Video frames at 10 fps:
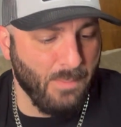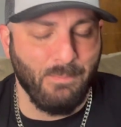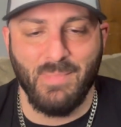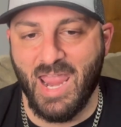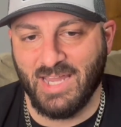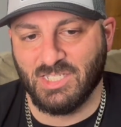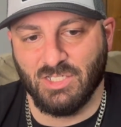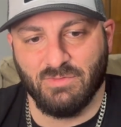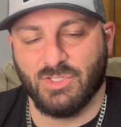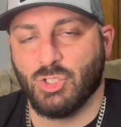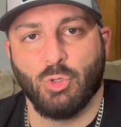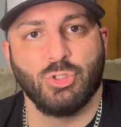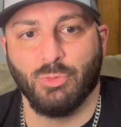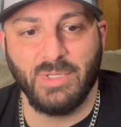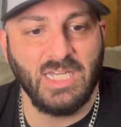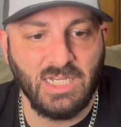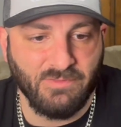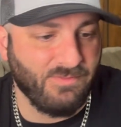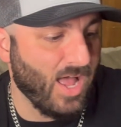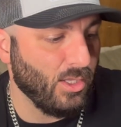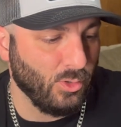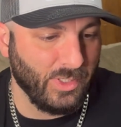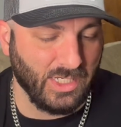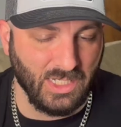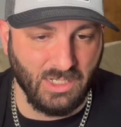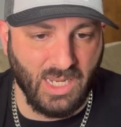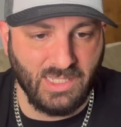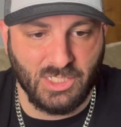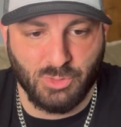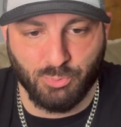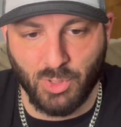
massive social media following and this